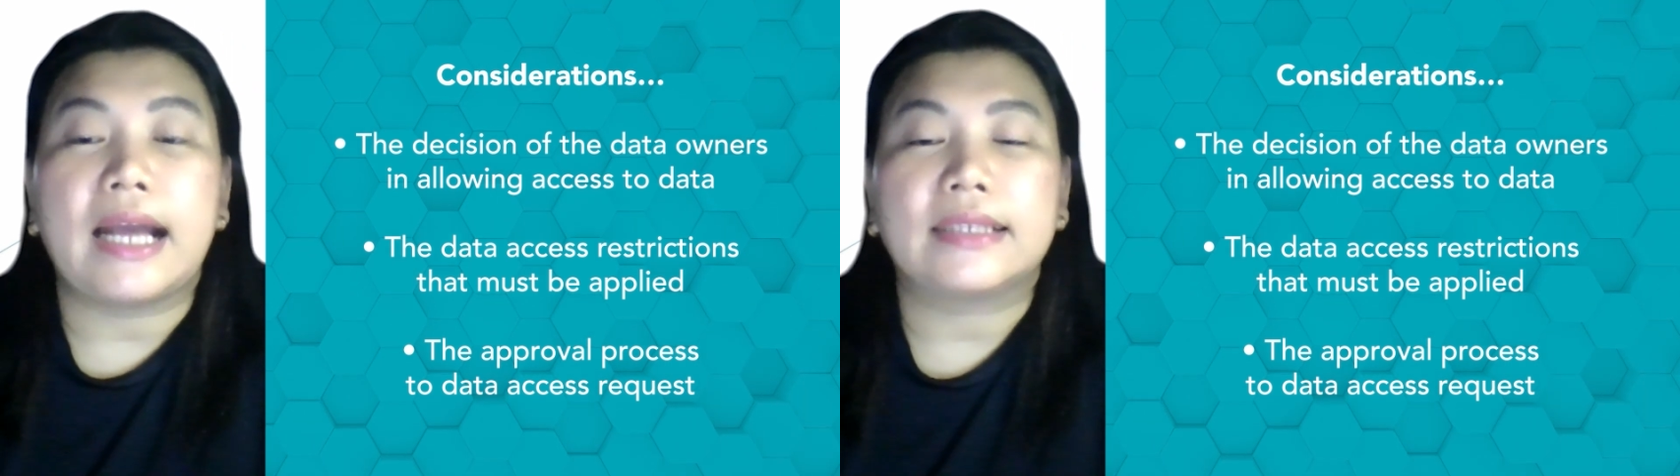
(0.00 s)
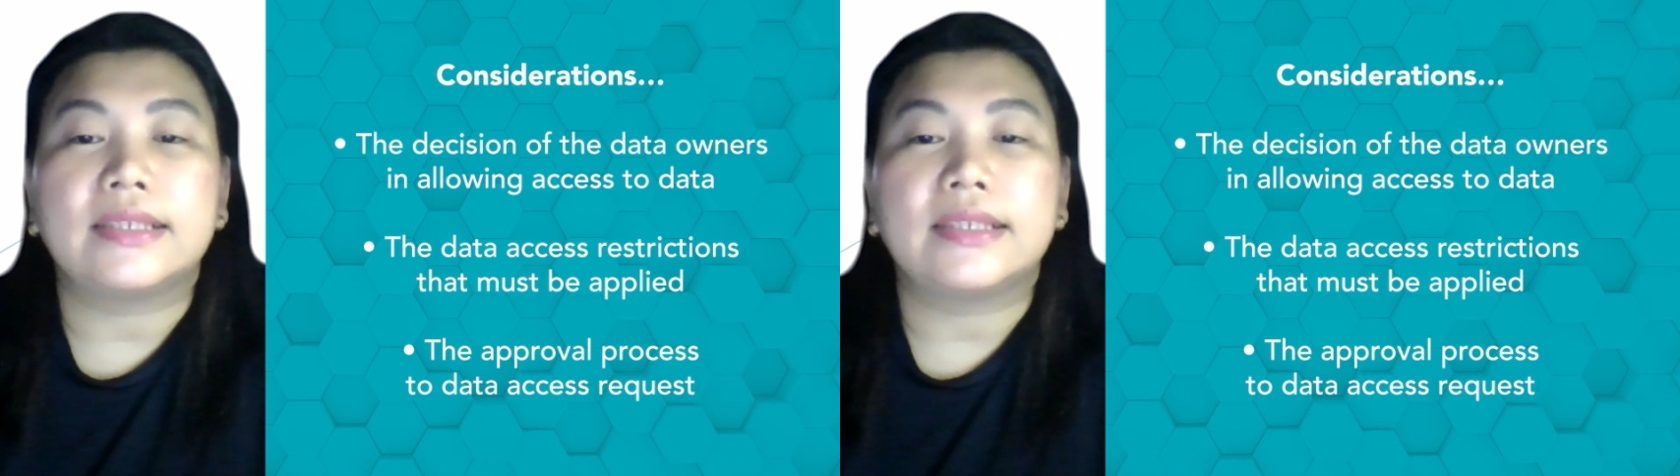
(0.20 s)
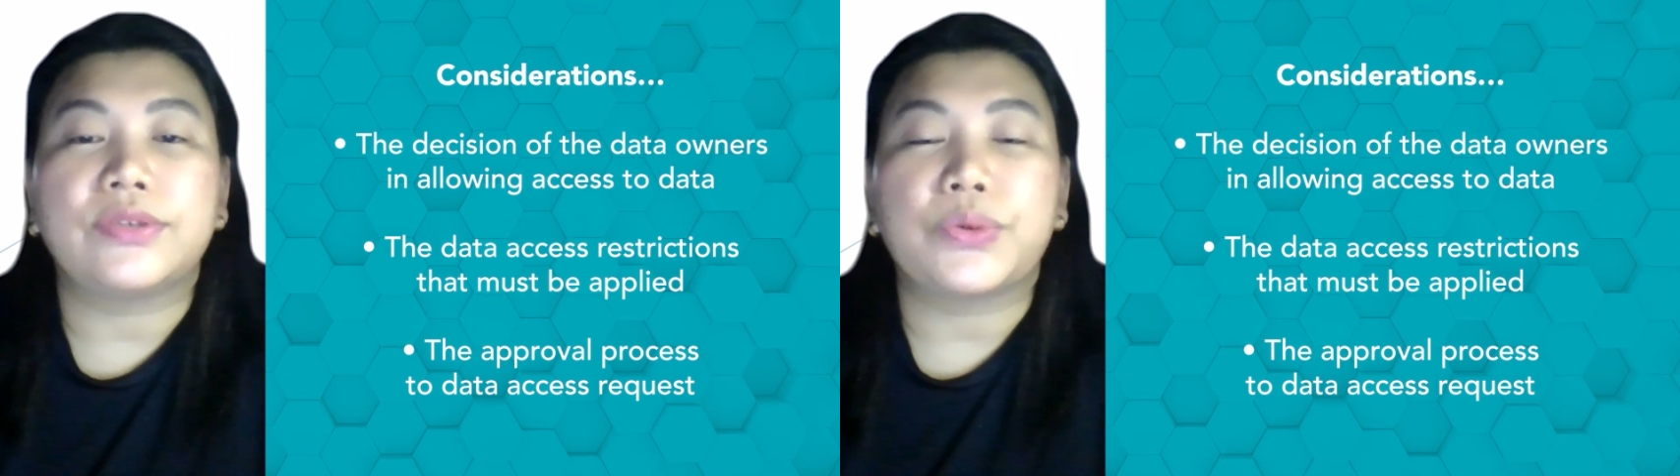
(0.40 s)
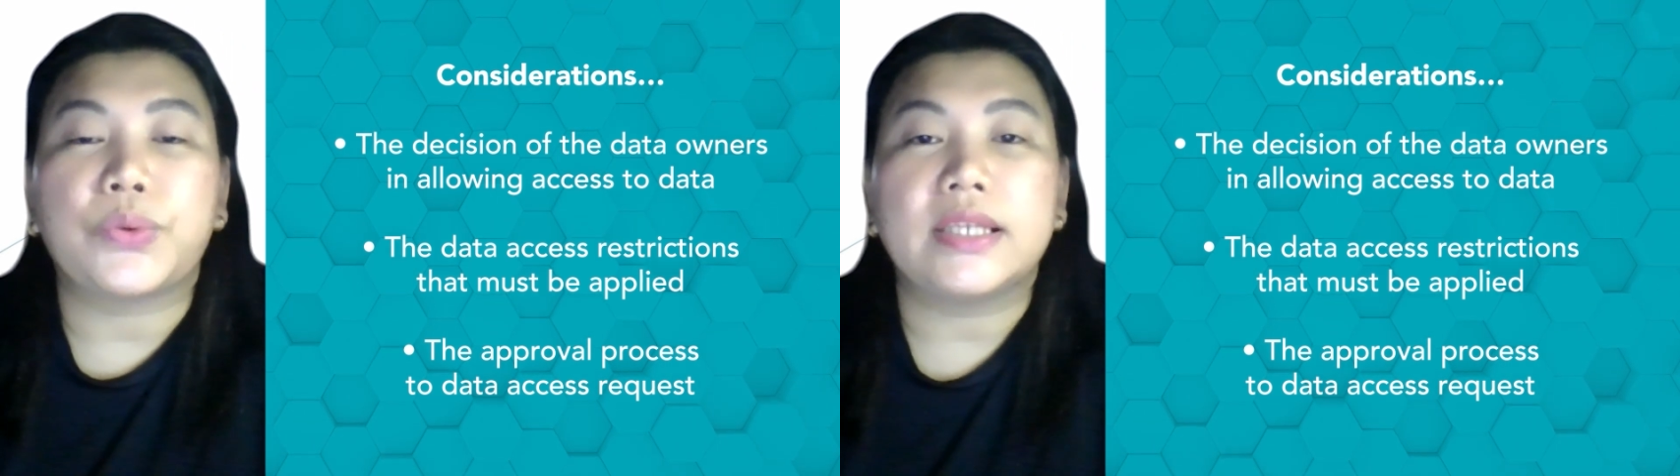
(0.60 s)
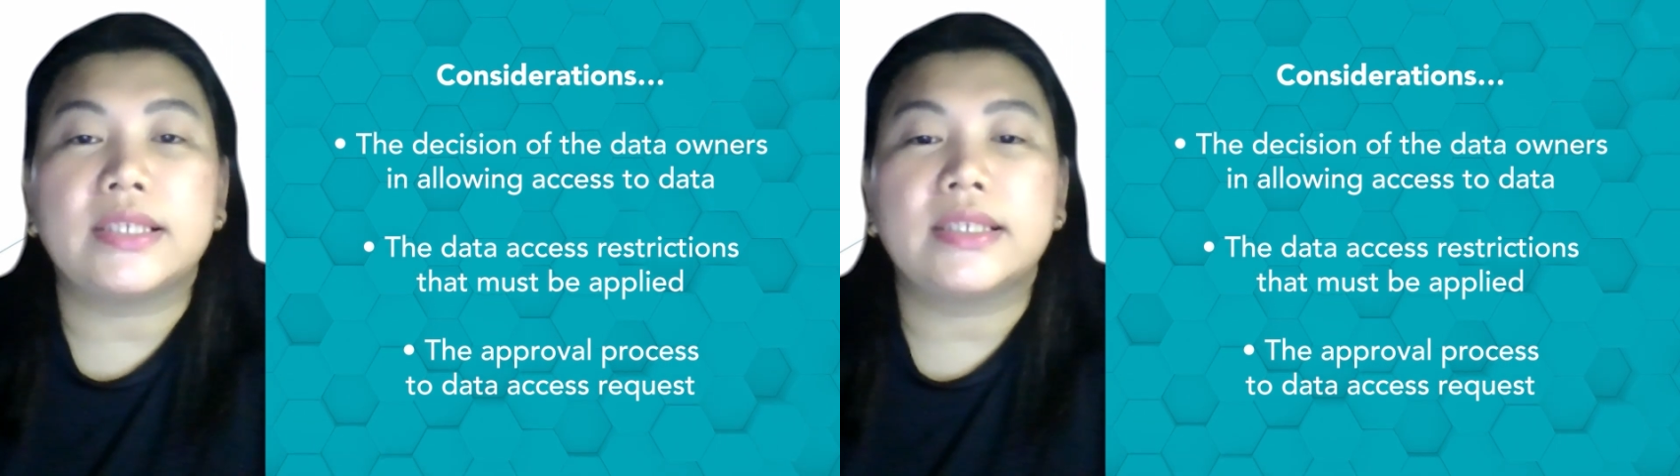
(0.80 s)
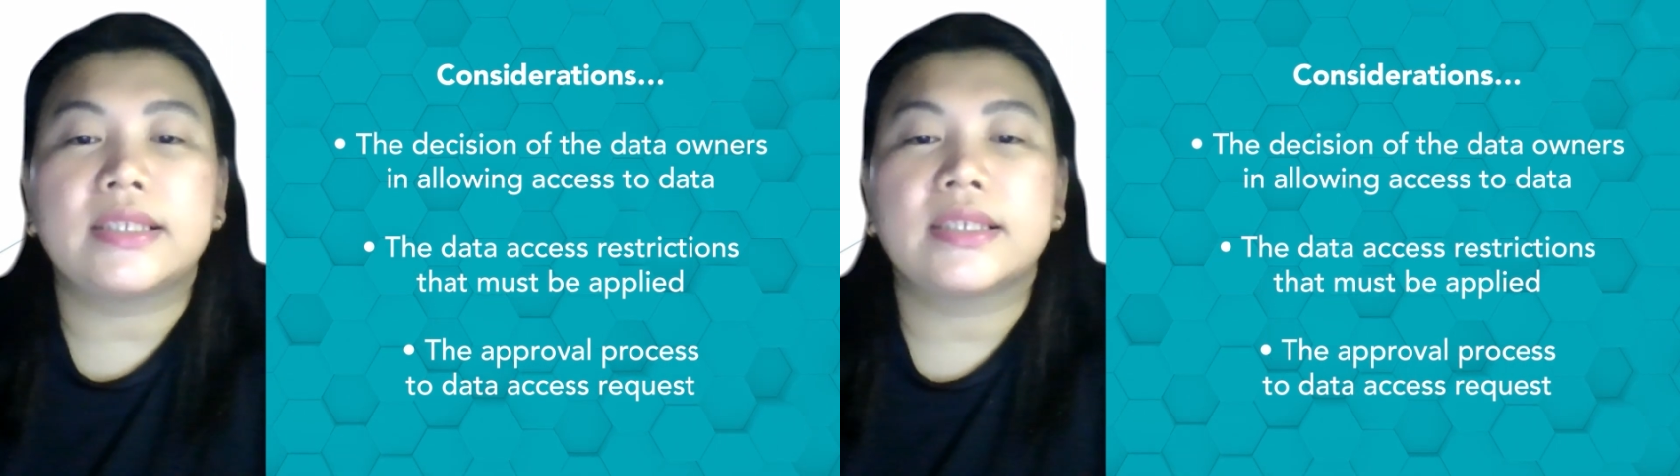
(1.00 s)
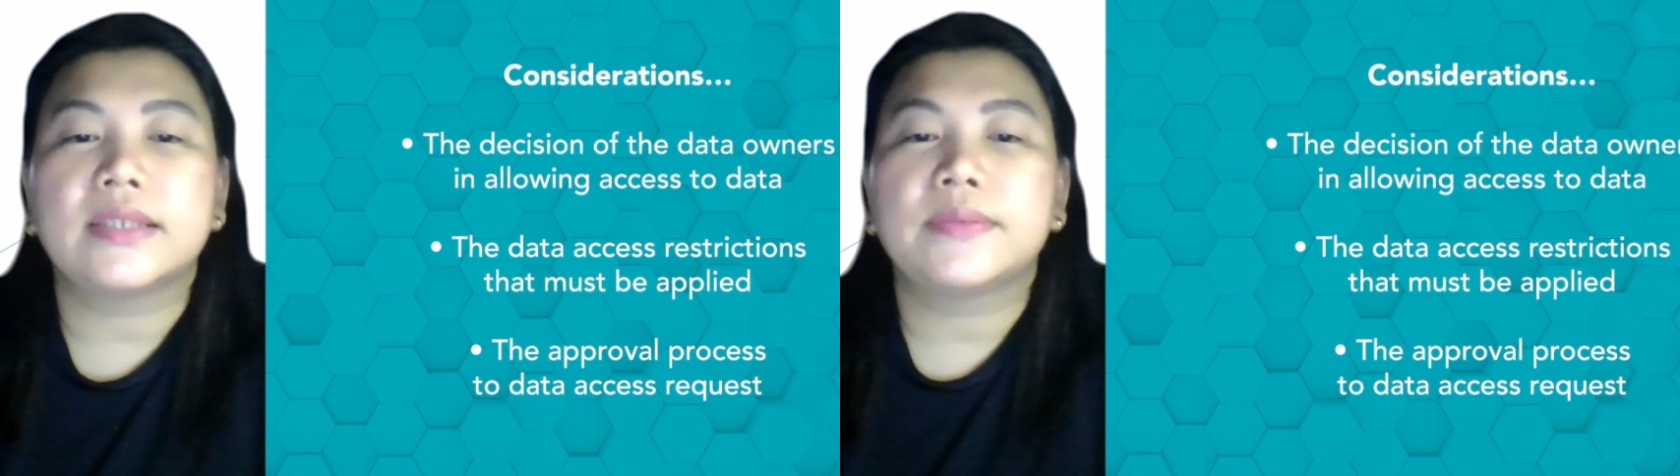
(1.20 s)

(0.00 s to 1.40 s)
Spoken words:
access request.